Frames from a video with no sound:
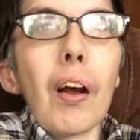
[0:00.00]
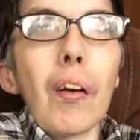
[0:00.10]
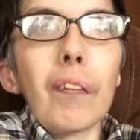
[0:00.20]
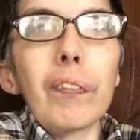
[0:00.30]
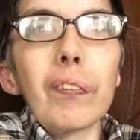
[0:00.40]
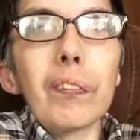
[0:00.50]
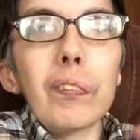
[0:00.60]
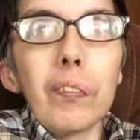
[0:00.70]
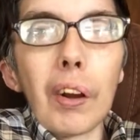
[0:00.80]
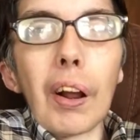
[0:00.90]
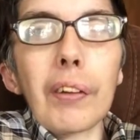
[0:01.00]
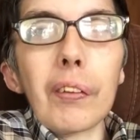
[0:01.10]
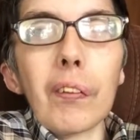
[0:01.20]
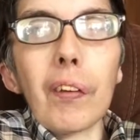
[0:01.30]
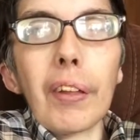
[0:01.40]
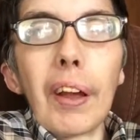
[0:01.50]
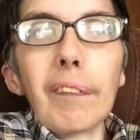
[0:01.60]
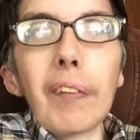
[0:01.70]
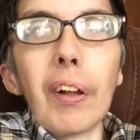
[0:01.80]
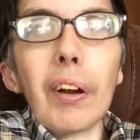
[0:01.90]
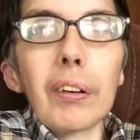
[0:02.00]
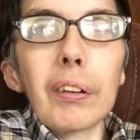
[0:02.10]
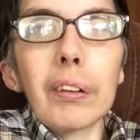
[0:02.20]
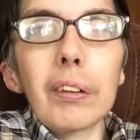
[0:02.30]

of what I do on that blog.